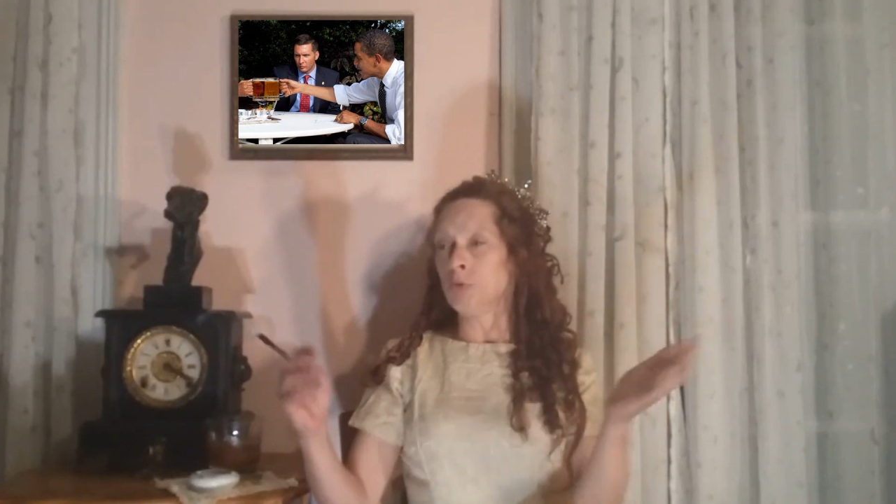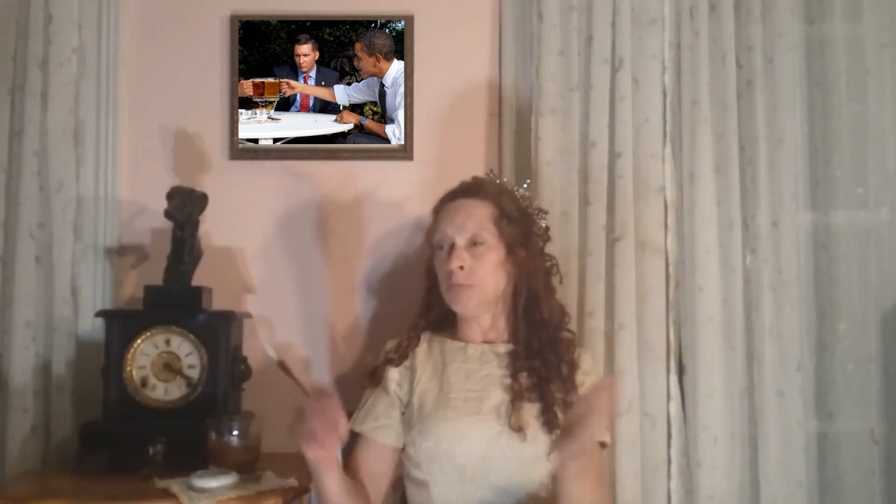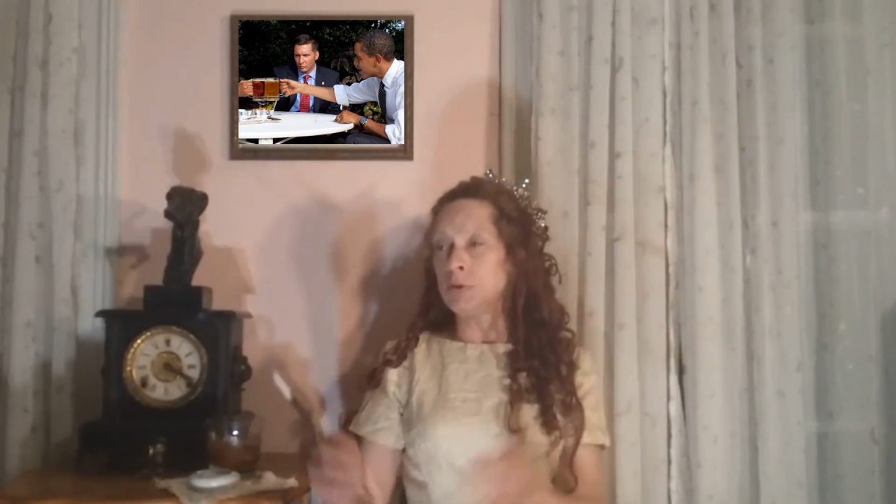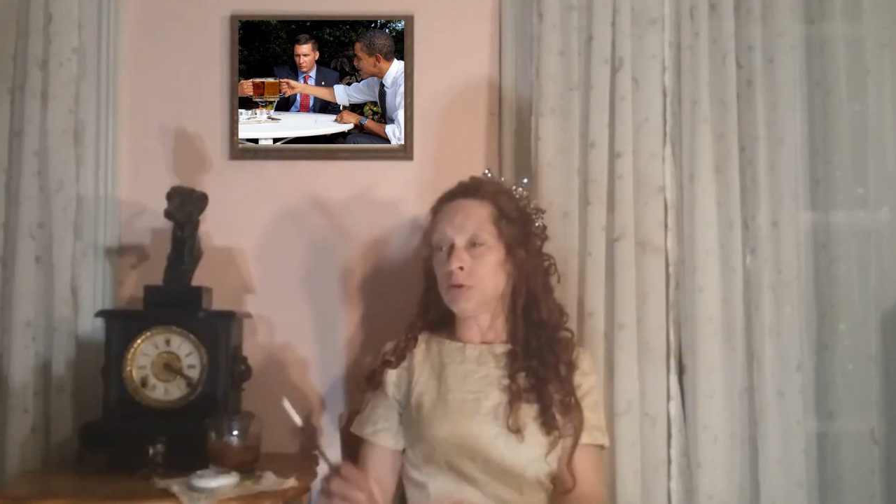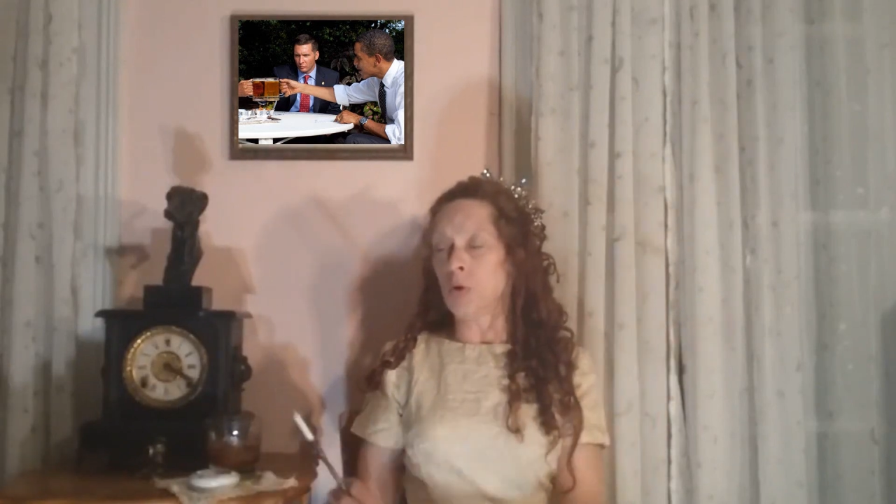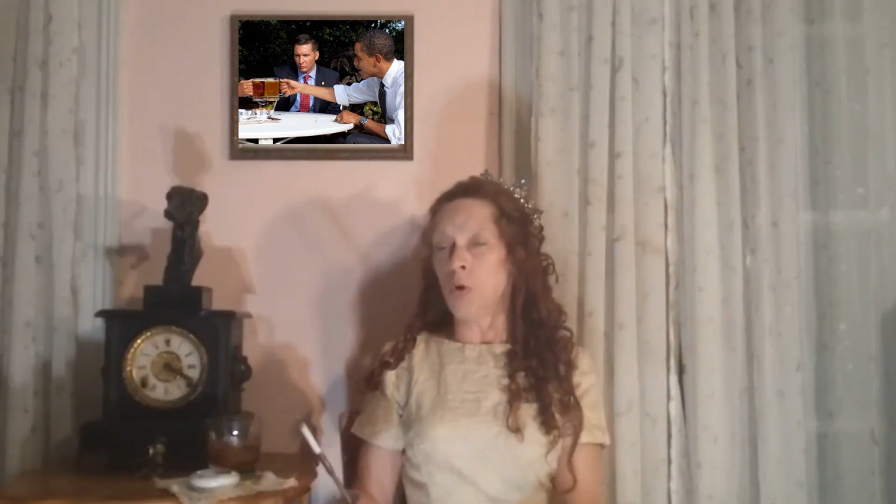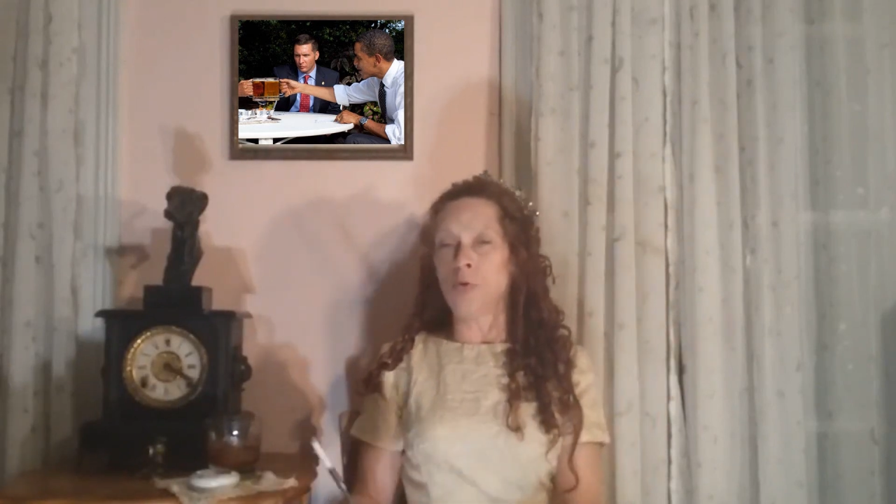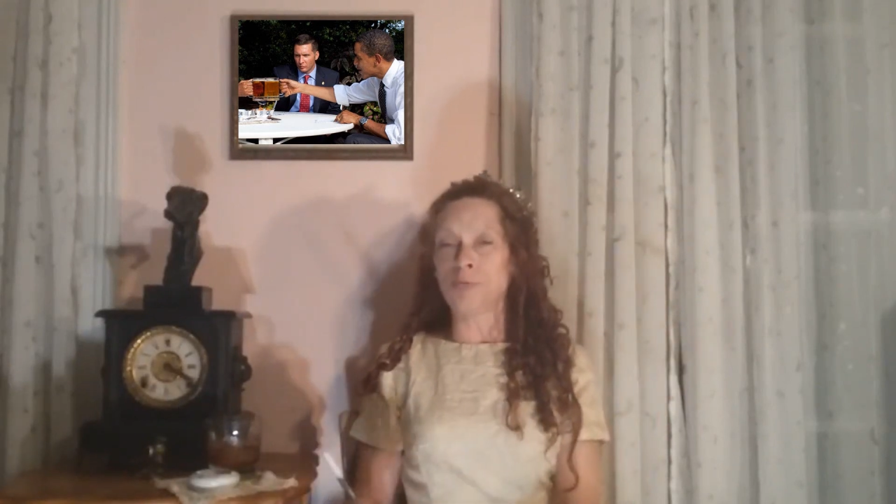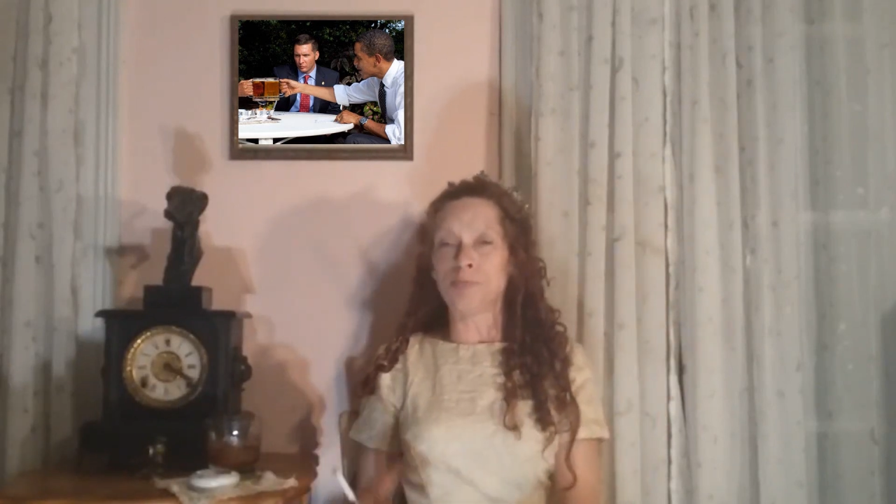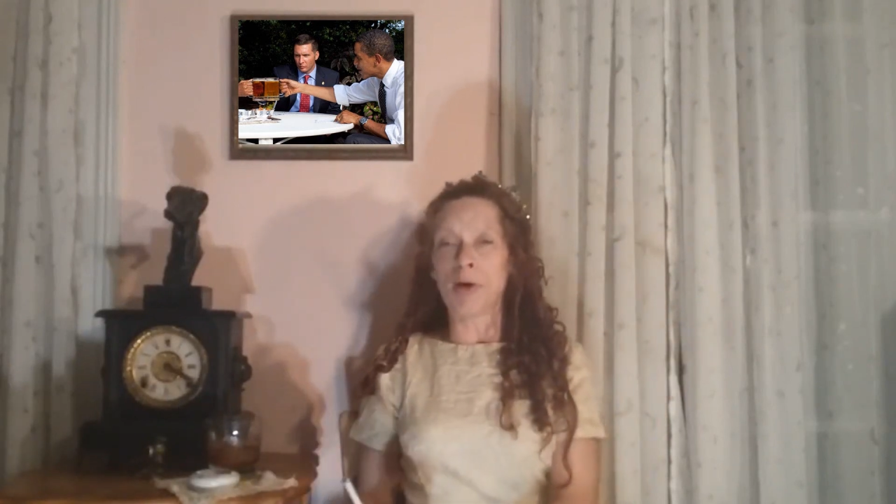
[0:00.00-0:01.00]
will be
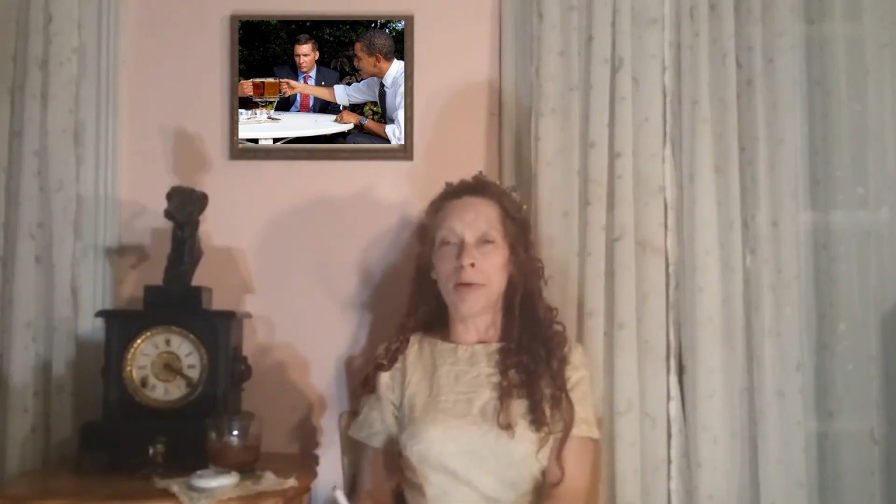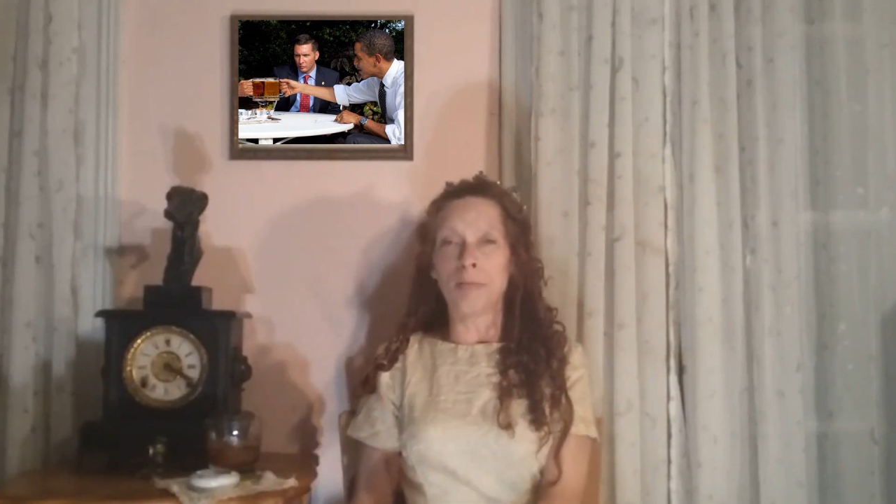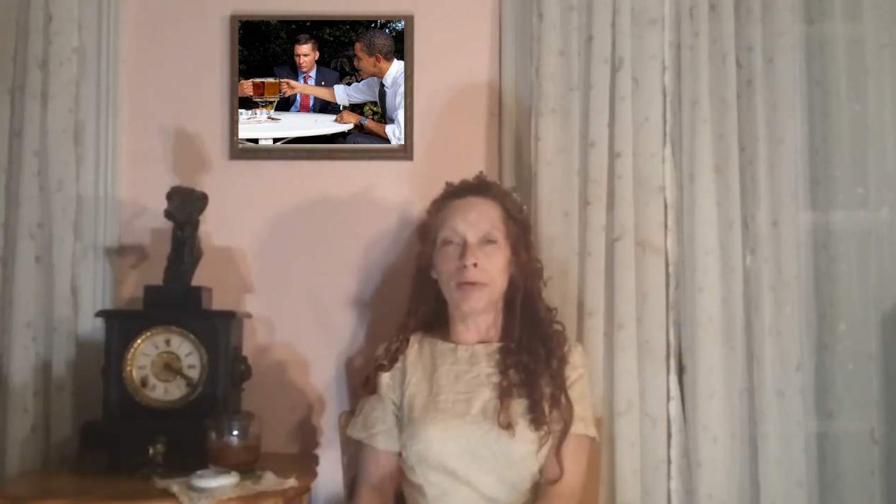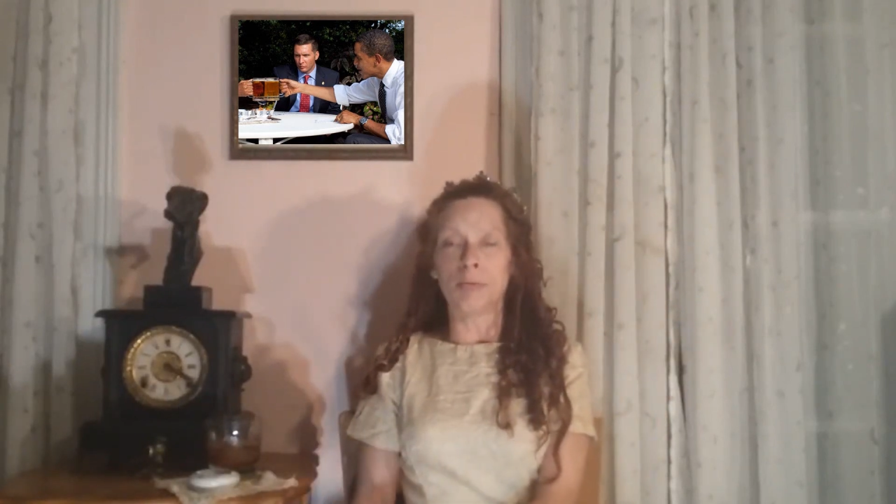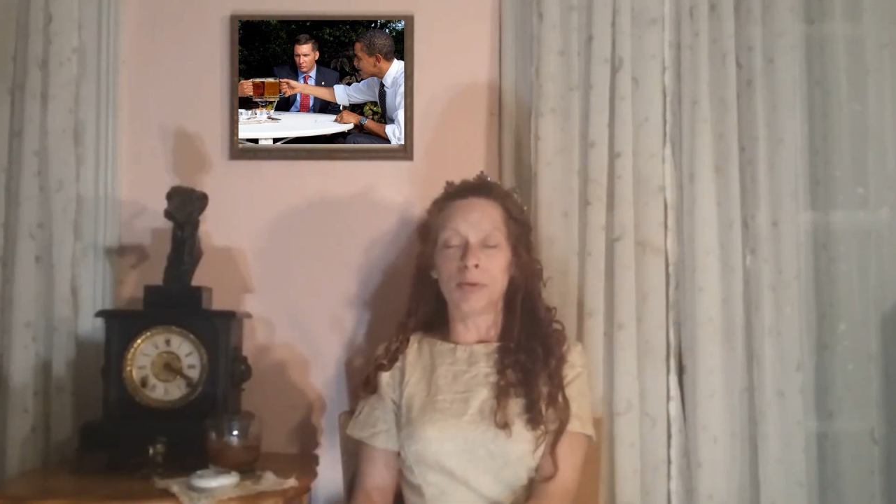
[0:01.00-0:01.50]
solved probably